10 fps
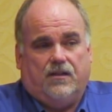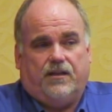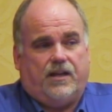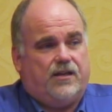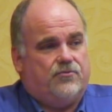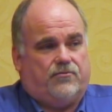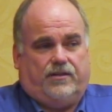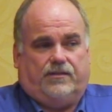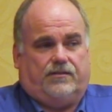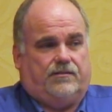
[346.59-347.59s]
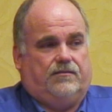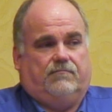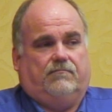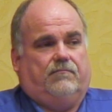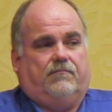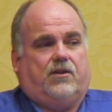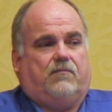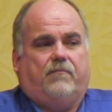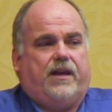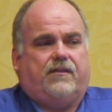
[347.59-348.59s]
the injuries
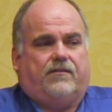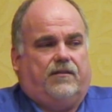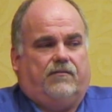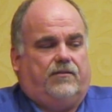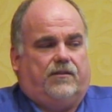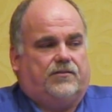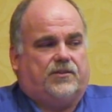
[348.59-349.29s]
make the